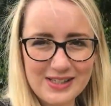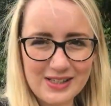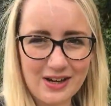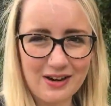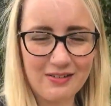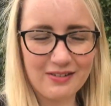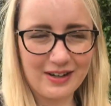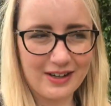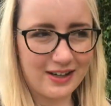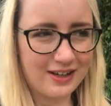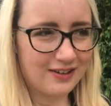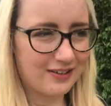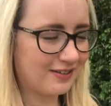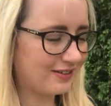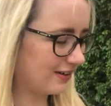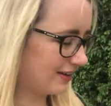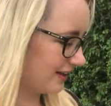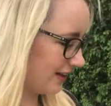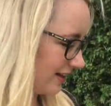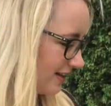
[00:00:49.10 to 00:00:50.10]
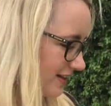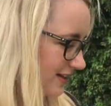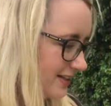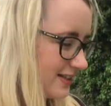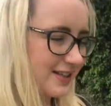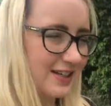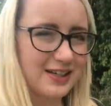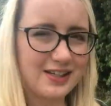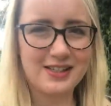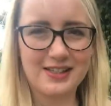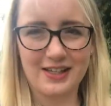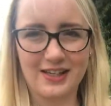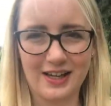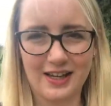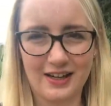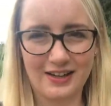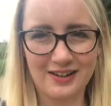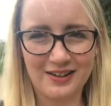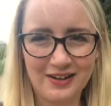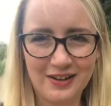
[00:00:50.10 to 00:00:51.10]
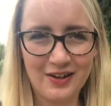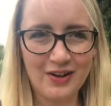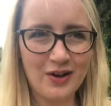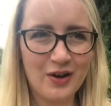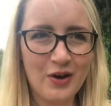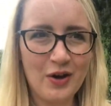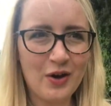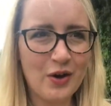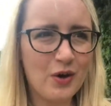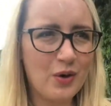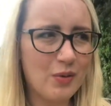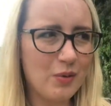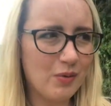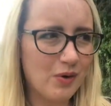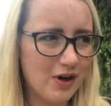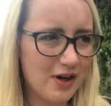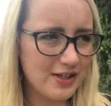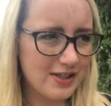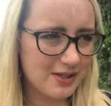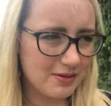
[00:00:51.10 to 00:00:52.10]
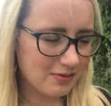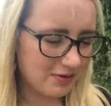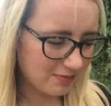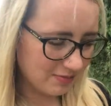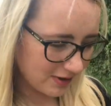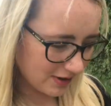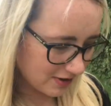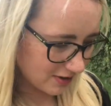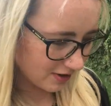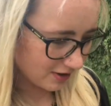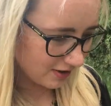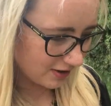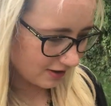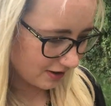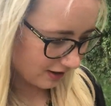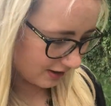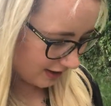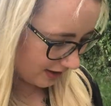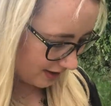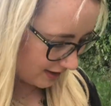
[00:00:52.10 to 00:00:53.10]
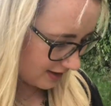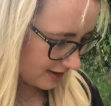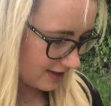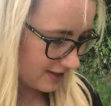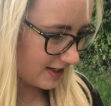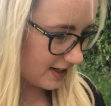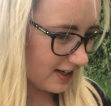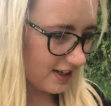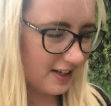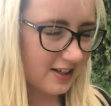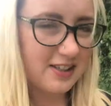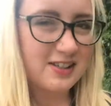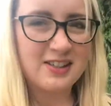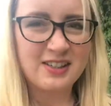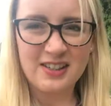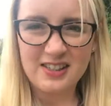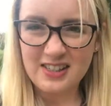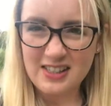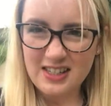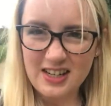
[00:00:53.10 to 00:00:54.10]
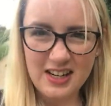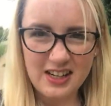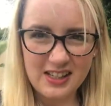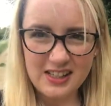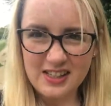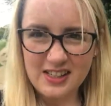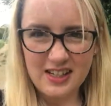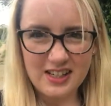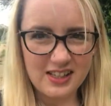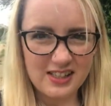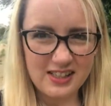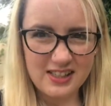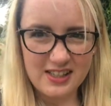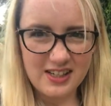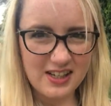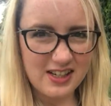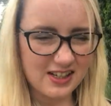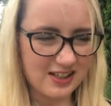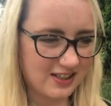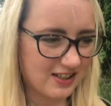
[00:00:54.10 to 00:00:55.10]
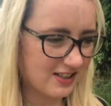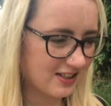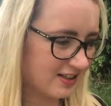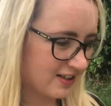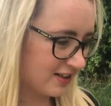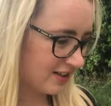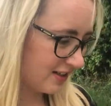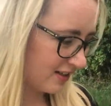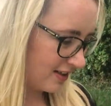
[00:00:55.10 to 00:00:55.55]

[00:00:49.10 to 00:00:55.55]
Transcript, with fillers: is currently collecting sticks again. What is it with my toddler and sticks? Sticks, sticks, sticks!